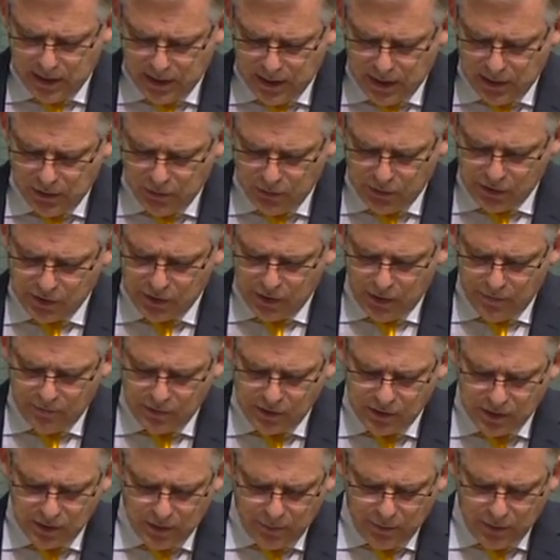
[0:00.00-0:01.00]
Legal
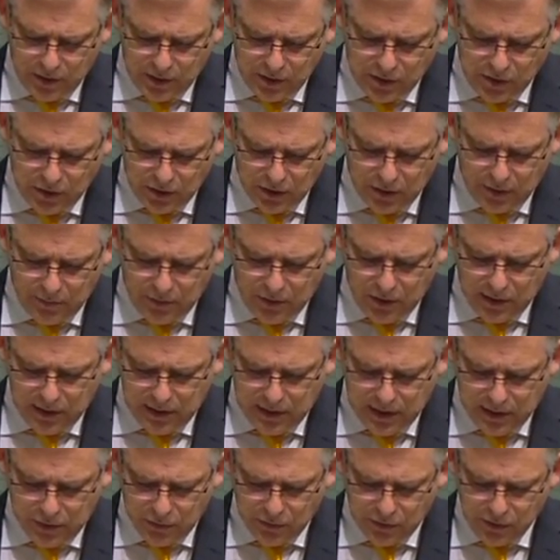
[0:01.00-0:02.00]
Service and the Peninsula Community
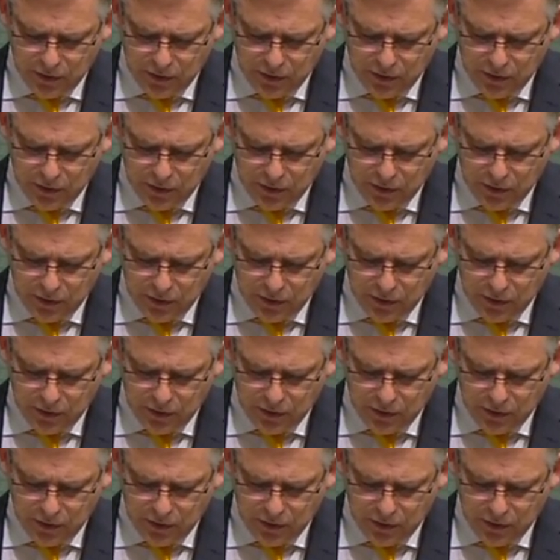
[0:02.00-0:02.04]
Legal